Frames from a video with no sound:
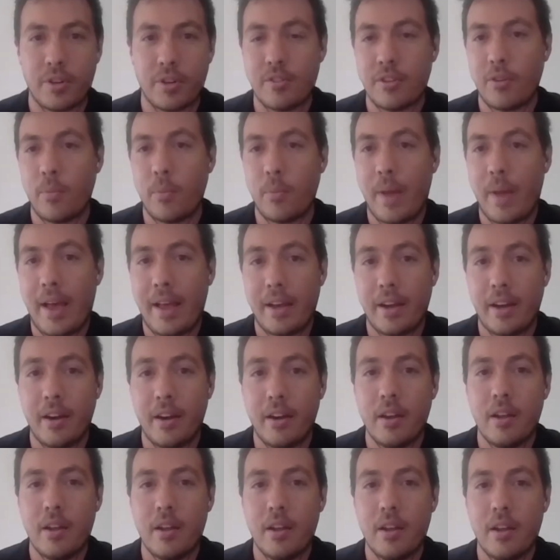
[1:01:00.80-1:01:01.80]
Green New Deal
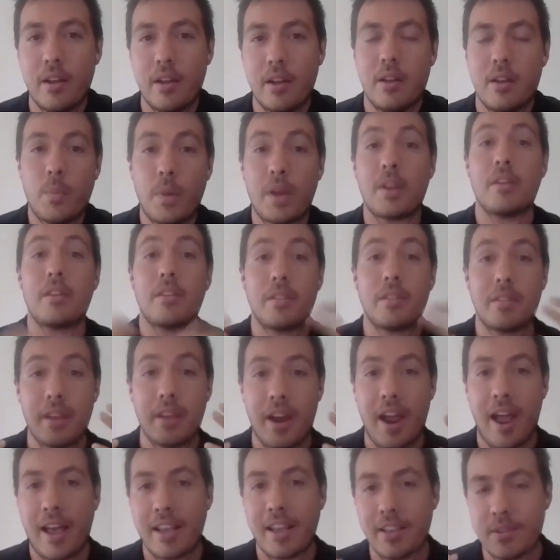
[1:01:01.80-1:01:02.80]
banner,
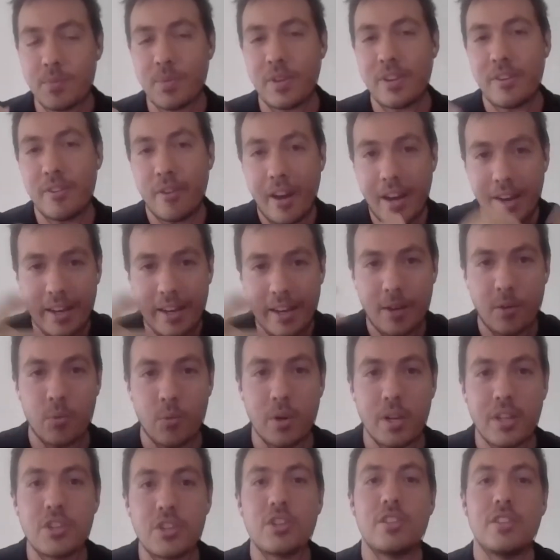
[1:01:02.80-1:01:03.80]
but there has been
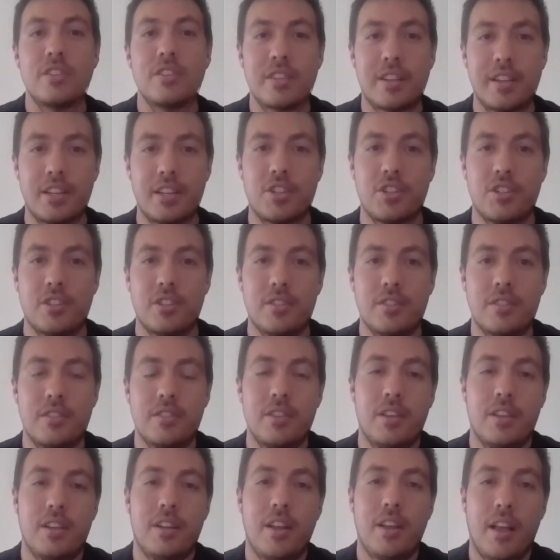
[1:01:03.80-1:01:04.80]
really rich
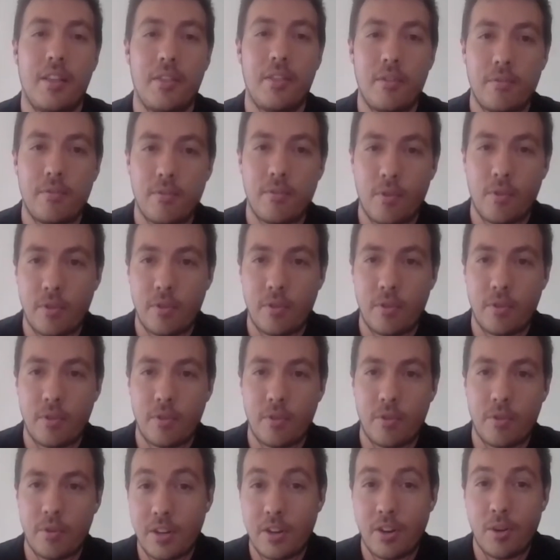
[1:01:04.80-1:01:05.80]
discussions in other
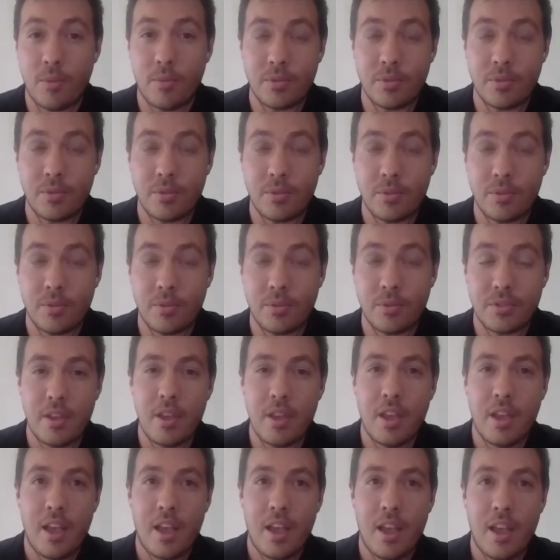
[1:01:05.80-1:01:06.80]
forums in the Global
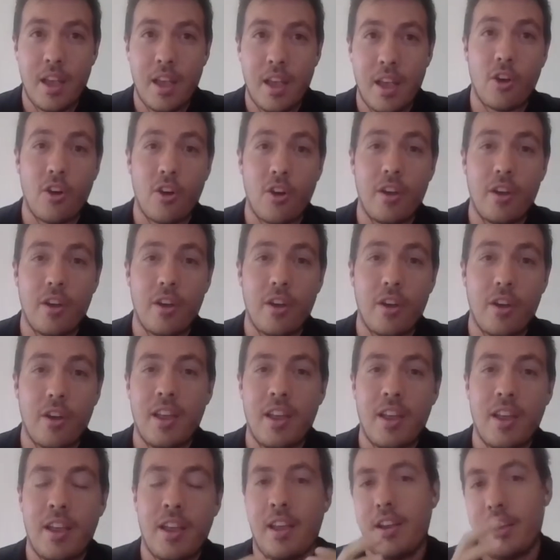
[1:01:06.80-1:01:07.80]
South. And so
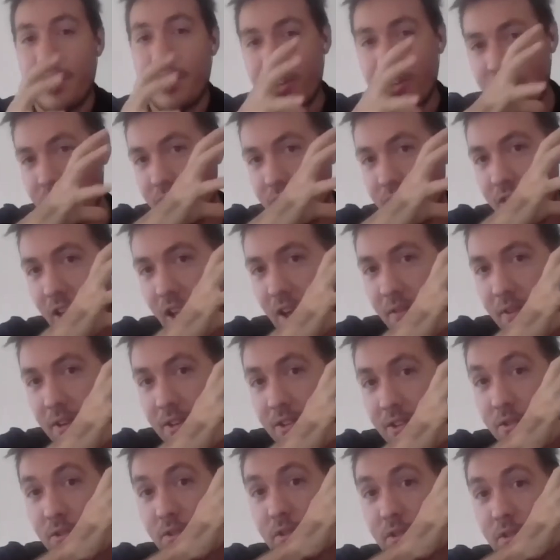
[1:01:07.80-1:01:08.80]
in addition
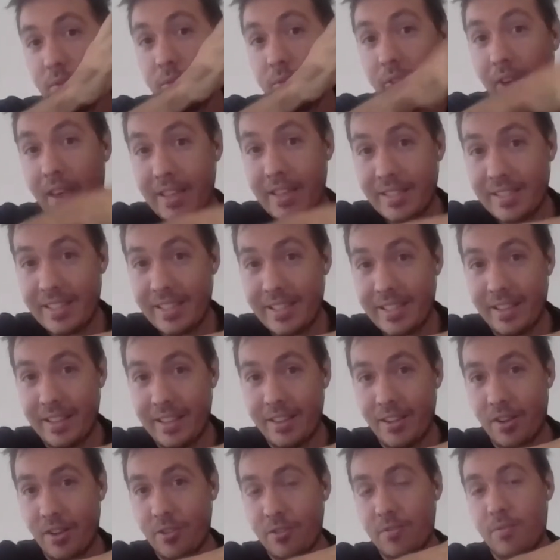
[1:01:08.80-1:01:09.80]
to having to
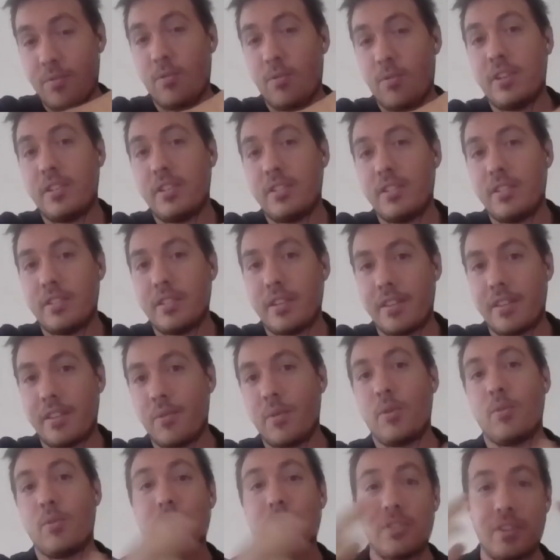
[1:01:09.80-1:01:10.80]
invest in those
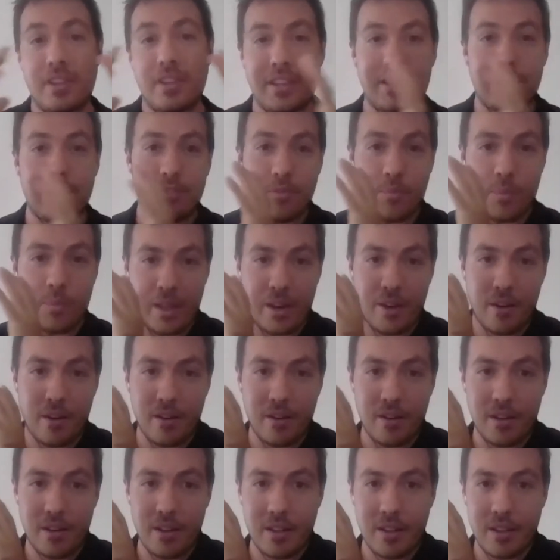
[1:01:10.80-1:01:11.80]
voices, I think we also need to do
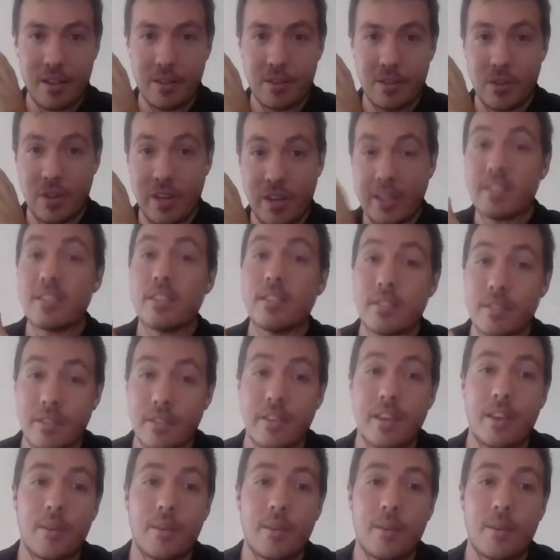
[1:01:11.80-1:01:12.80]
better to
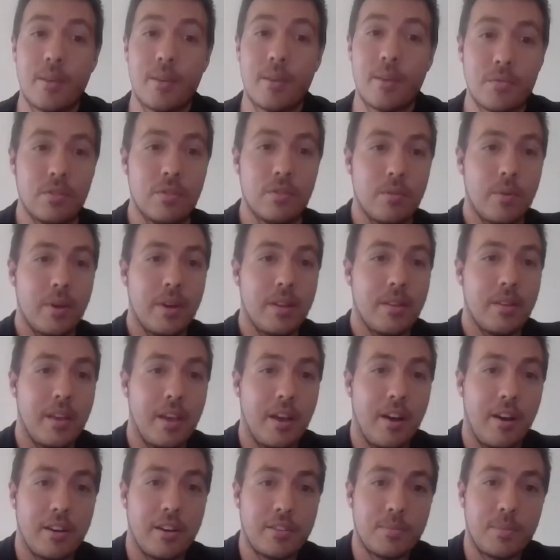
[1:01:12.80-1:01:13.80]
listen to them too
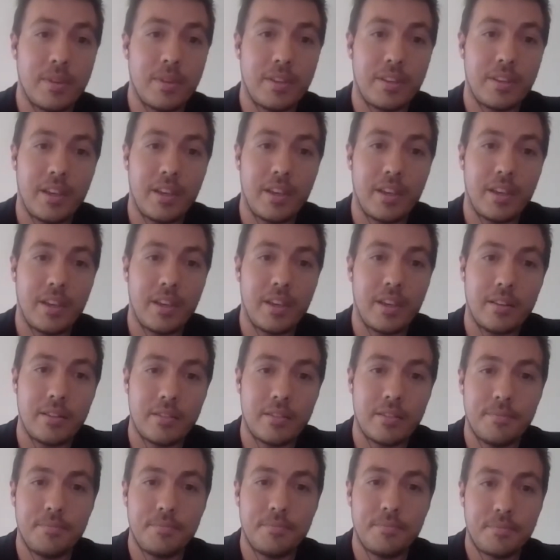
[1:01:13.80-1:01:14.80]
when they are speaking
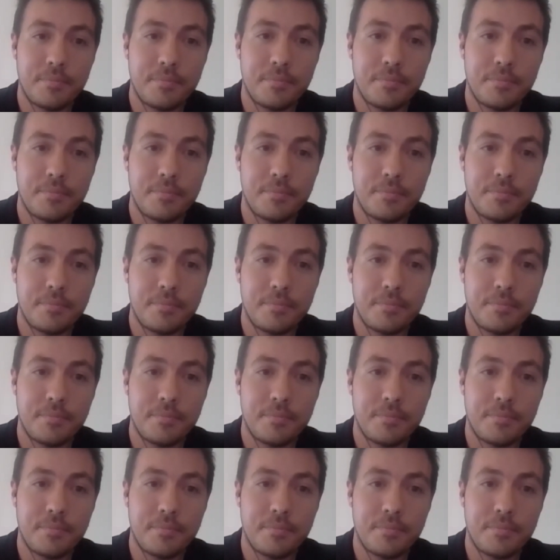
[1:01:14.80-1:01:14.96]
out.